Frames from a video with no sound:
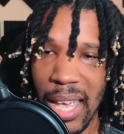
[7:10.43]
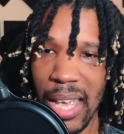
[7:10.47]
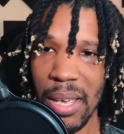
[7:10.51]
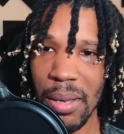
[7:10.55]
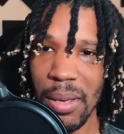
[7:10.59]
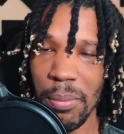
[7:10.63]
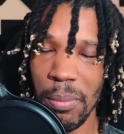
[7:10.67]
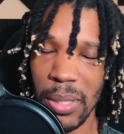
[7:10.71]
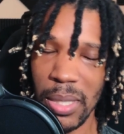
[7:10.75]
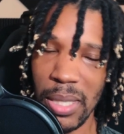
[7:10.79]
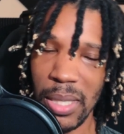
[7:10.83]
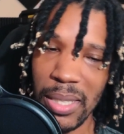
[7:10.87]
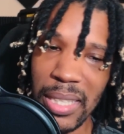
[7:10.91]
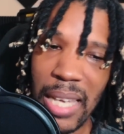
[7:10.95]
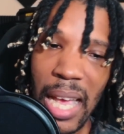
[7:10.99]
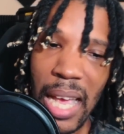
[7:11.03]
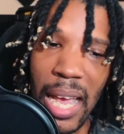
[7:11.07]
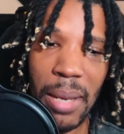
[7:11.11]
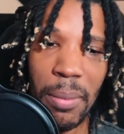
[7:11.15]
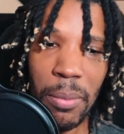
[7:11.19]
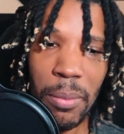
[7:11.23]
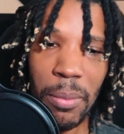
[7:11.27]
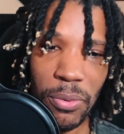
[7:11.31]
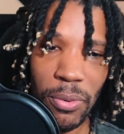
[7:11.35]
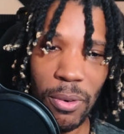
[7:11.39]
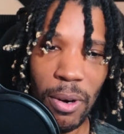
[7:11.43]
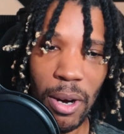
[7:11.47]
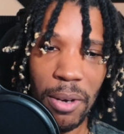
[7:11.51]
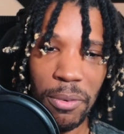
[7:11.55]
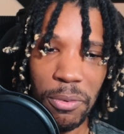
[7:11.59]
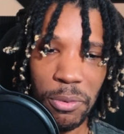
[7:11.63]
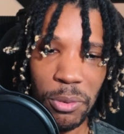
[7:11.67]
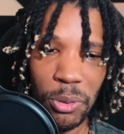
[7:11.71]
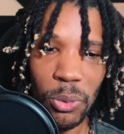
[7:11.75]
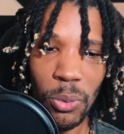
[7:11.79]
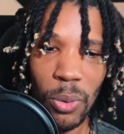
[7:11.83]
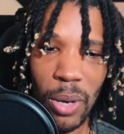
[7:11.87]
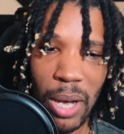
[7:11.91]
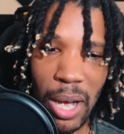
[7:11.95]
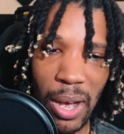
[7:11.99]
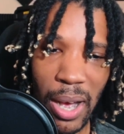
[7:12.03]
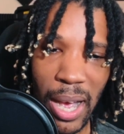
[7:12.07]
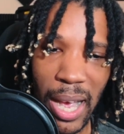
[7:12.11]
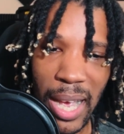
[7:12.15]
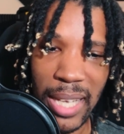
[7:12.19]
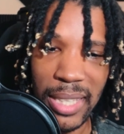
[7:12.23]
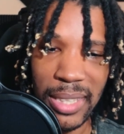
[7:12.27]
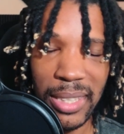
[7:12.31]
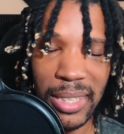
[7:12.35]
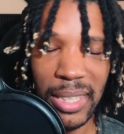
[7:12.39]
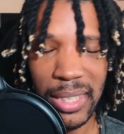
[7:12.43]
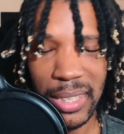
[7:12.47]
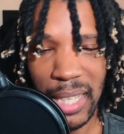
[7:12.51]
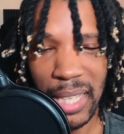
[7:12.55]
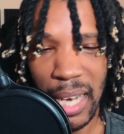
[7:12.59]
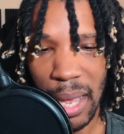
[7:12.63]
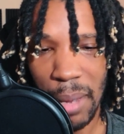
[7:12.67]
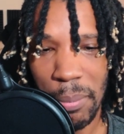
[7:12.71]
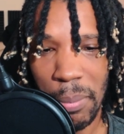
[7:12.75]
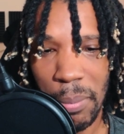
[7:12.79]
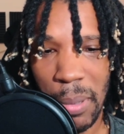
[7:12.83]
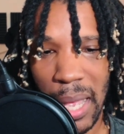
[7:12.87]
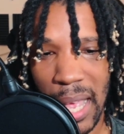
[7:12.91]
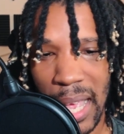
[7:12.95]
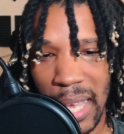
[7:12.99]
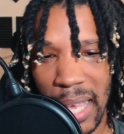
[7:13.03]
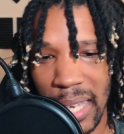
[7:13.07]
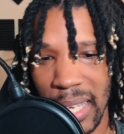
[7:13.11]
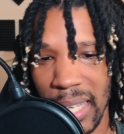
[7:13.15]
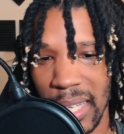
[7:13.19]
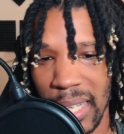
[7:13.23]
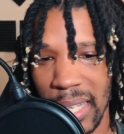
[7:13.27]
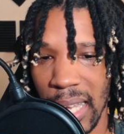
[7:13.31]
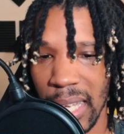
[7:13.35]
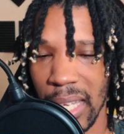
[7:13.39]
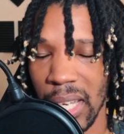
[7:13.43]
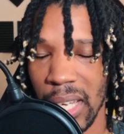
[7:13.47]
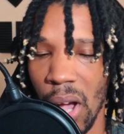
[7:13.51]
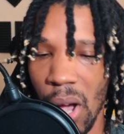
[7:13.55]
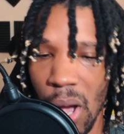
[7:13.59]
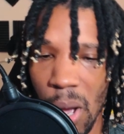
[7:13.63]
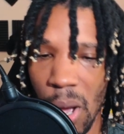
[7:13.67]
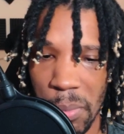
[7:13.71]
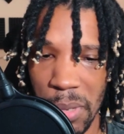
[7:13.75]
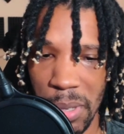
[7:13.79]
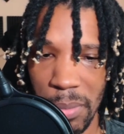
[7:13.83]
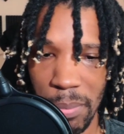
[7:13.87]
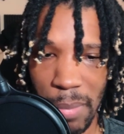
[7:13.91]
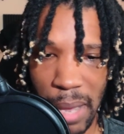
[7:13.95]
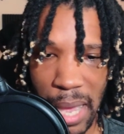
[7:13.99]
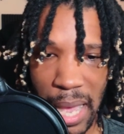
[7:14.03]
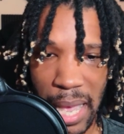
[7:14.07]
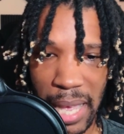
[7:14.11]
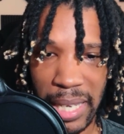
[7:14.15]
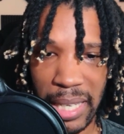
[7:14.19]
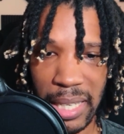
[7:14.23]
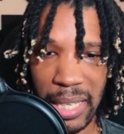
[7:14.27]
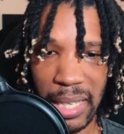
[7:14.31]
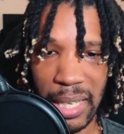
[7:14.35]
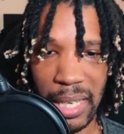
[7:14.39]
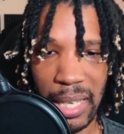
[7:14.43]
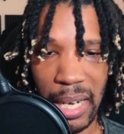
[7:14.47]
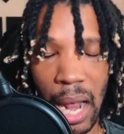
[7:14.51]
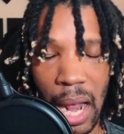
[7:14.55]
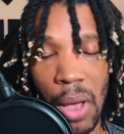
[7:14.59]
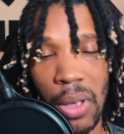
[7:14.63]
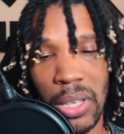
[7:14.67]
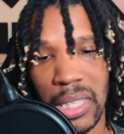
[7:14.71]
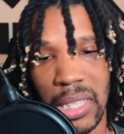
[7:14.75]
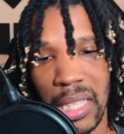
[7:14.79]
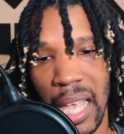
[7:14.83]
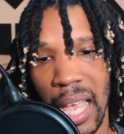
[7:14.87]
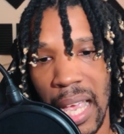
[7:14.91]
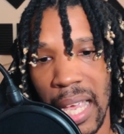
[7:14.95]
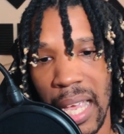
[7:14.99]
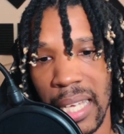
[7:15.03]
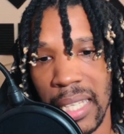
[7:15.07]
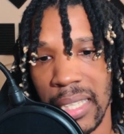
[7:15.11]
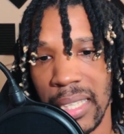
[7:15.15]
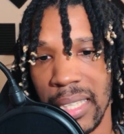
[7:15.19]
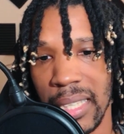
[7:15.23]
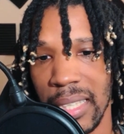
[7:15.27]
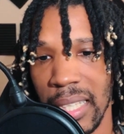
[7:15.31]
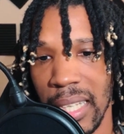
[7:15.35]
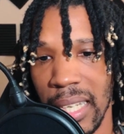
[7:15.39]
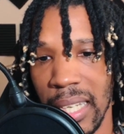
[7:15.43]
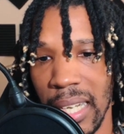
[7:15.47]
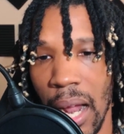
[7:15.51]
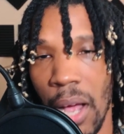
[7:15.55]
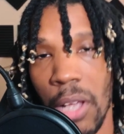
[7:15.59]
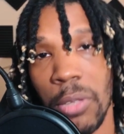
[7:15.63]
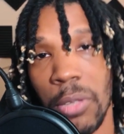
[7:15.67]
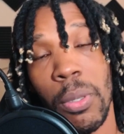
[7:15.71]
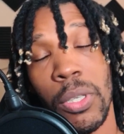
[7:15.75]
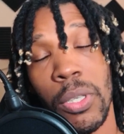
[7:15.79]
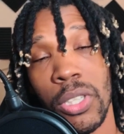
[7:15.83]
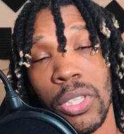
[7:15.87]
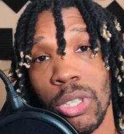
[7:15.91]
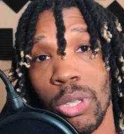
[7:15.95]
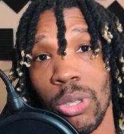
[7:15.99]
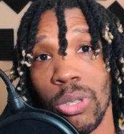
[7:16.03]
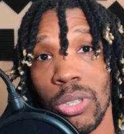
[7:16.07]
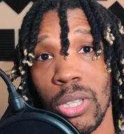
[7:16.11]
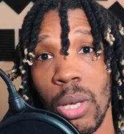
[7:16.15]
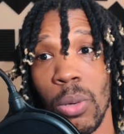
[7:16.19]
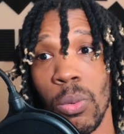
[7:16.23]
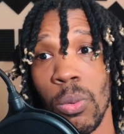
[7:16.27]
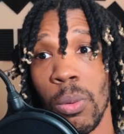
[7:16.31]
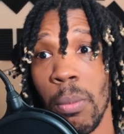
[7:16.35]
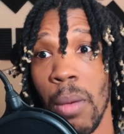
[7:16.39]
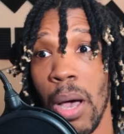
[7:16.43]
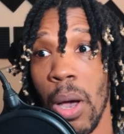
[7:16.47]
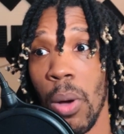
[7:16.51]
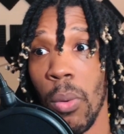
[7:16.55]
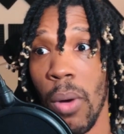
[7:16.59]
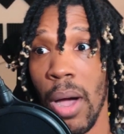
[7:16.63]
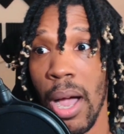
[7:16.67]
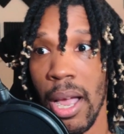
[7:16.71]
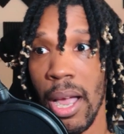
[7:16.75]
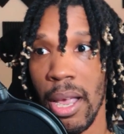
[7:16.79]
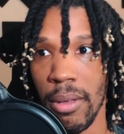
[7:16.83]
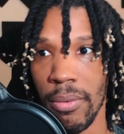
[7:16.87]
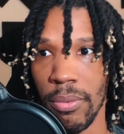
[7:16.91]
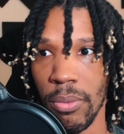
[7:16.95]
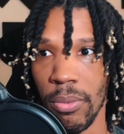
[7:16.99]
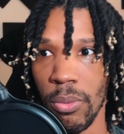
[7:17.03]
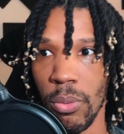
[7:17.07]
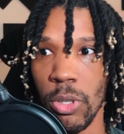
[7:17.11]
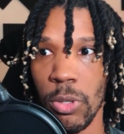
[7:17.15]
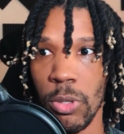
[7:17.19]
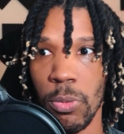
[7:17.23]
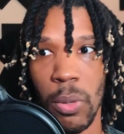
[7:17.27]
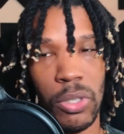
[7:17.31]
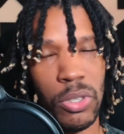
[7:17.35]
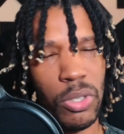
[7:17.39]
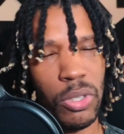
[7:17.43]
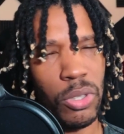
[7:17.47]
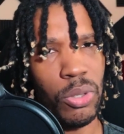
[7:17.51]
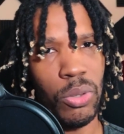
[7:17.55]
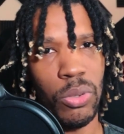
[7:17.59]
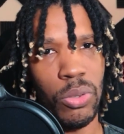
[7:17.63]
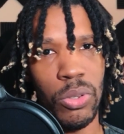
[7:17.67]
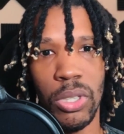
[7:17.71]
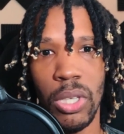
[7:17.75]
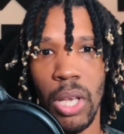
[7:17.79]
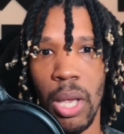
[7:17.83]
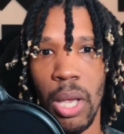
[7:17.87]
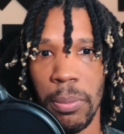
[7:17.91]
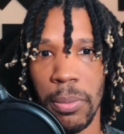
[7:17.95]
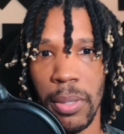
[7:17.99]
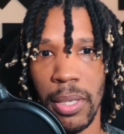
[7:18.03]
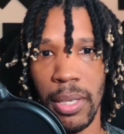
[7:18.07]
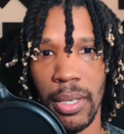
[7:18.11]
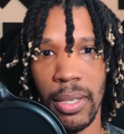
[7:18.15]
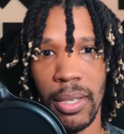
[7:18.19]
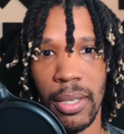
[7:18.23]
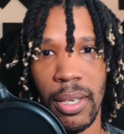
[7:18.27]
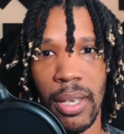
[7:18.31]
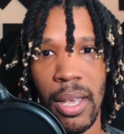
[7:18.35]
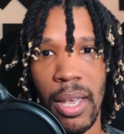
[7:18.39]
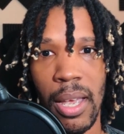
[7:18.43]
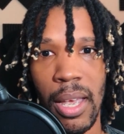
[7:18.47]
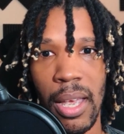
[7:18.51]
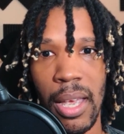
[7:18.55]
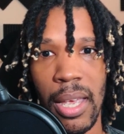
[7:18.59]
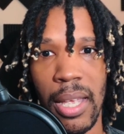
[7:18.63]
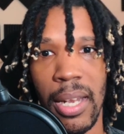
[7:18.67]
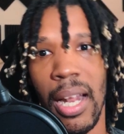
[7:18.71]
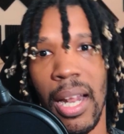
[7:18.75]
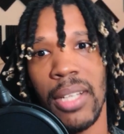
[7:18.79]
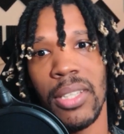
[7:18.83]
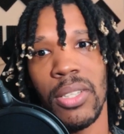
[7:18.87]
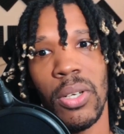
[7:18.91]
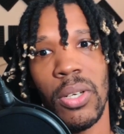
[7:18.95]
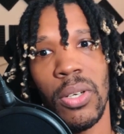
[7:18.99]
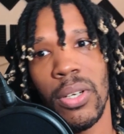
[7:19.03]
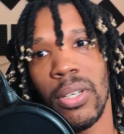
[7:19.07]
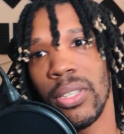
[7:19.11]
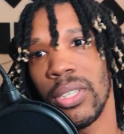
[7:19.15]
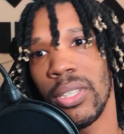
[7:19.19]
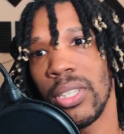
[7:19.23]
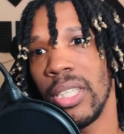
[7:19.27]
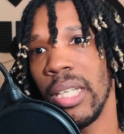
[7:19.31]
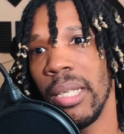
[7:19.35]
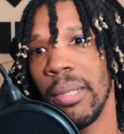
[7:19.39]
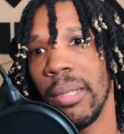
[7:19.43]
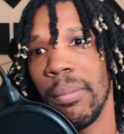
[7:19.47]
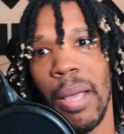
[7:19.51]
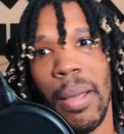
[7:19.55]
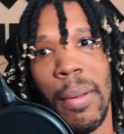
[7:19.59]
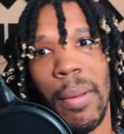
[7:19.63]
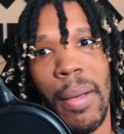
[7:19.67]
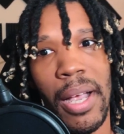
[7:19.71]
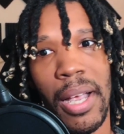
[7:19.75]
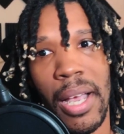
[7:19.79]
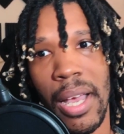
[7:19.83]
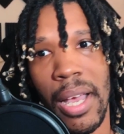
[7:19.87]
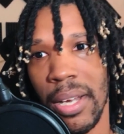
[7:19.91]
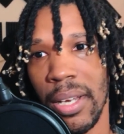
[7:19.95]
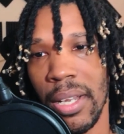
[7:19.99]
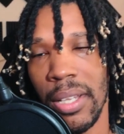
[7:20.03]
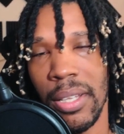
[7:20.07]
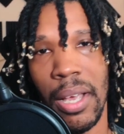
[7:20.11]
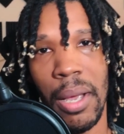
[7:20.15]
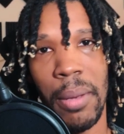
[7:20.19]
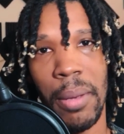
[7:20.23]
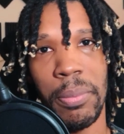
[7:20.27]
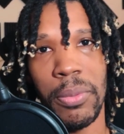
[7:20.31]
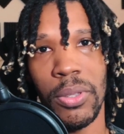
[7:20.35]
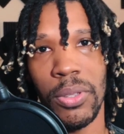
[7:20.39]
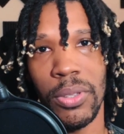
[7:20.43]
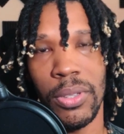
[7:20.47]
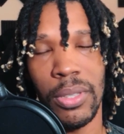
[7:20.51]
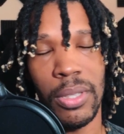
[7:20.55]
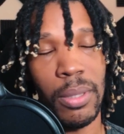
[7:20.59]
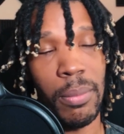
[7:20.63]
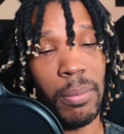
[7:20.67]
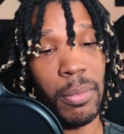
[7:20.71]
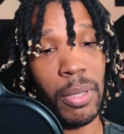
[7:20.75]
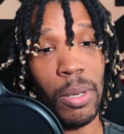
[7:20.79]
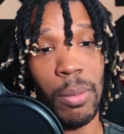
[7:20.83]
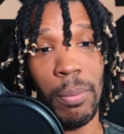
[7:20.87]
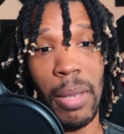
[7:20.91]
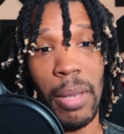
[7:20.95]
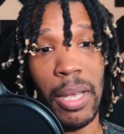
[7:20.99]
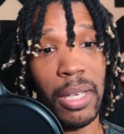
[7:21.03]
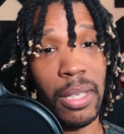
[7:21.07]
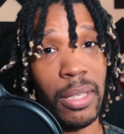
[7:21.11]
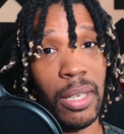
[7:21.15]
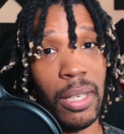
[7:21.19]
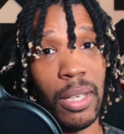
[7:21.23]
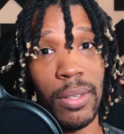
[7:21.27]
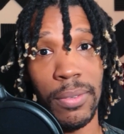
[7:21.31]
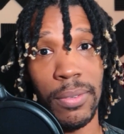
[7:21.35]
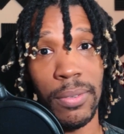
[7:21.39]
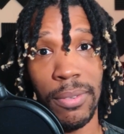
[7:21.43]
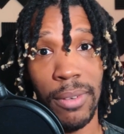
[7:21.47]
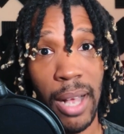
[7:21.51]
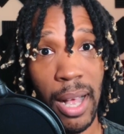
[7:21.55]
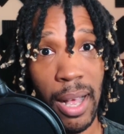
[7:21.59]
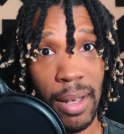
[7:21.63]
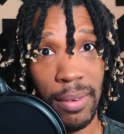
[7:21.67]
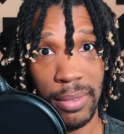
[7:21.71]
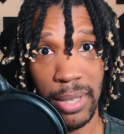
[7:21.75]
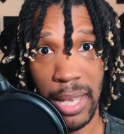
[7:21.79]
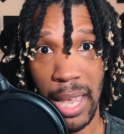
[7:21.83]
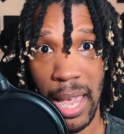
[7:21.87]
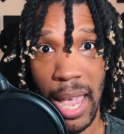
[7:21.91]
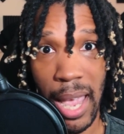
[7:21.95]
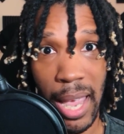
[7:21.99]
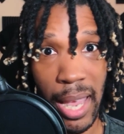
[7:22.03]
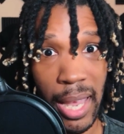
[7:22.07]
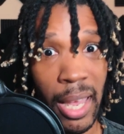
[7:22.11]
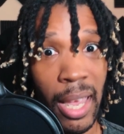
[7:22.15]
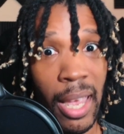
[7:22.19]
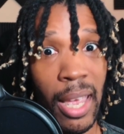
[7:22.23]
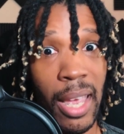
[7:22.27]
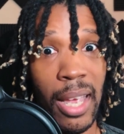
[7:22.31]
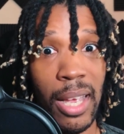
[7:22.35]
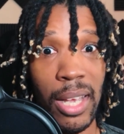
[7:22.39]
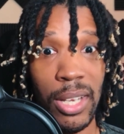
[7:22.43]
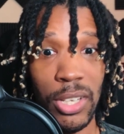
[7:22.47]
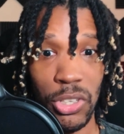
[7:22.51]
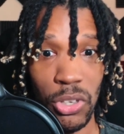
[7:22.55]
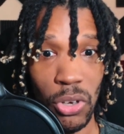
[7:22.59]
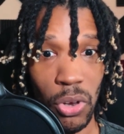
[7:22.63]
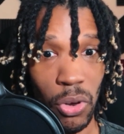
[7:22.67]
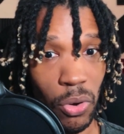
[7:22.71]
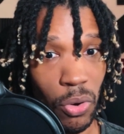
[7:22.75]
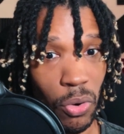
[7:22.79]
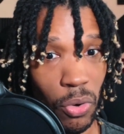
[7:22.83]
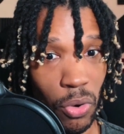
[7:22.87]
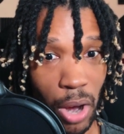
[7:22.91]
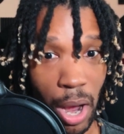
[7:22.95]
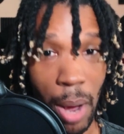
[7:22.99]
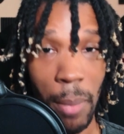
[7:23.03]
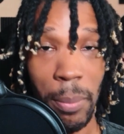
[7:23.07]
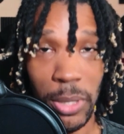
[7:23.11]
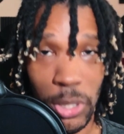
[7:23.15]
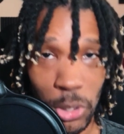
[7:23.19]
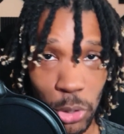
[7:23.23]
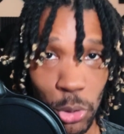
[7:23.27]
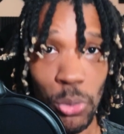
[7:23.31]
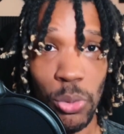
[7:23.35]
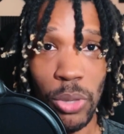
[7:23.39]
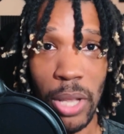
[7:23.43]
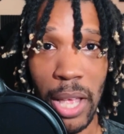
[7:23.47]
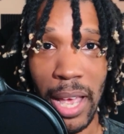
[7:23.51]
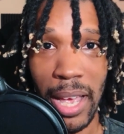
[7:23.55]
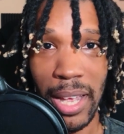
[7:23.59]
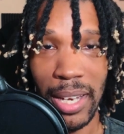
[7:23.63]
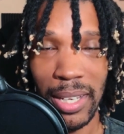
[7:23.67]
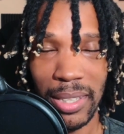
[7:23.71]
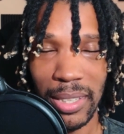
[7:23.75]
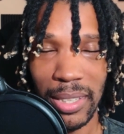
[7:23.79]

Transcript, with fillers: But the night before I flew out, I had just got back, and they called me back, and I was like, shit, I was supposed to do something with my wife. We were supposed to do something. And I told her, shit, babe, I got another opportunity to go make another 5K, so I'm going to do that.